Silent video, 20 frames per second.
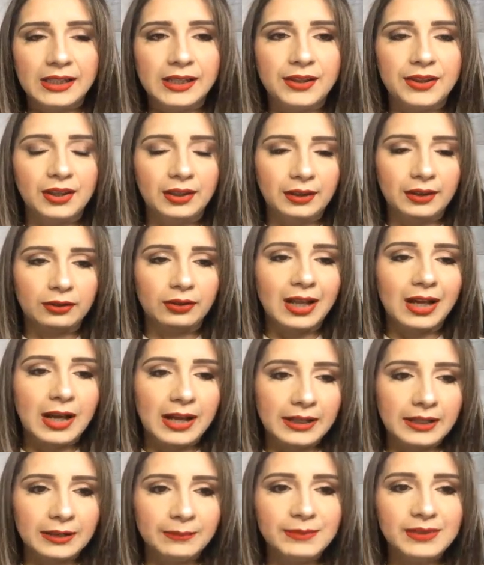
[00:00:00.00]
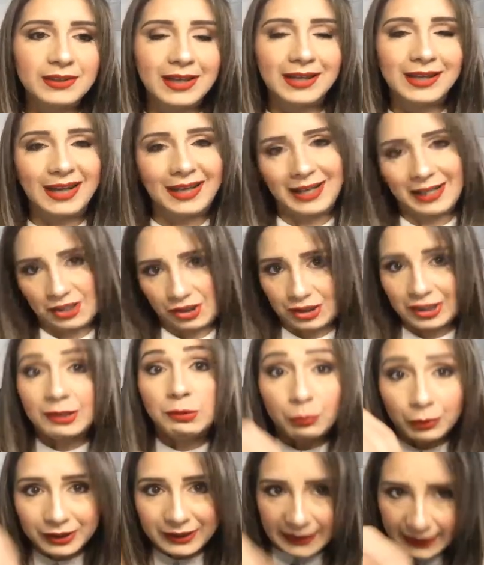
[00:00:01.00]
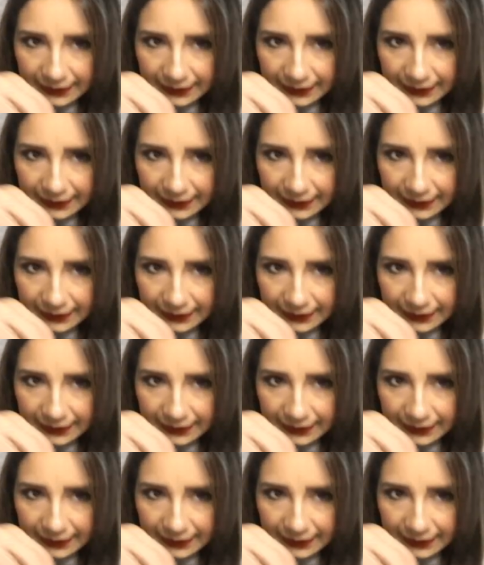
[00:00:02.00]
the little items, and I actually would